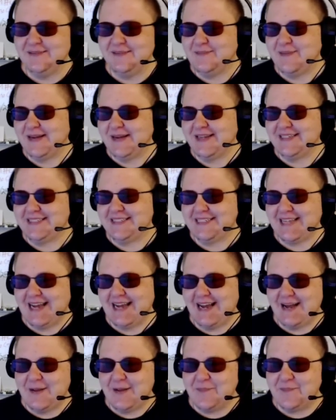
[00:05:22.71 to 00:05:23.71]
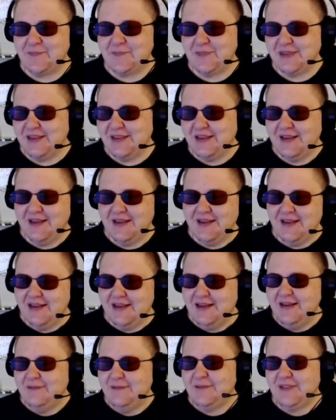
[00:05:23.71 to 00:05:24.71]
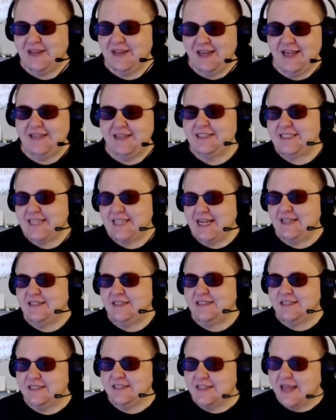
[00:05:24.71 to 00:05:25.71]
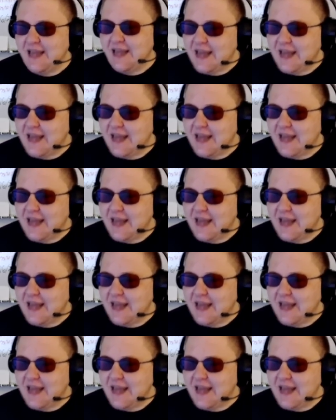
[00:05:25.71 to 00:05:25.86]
but the line says,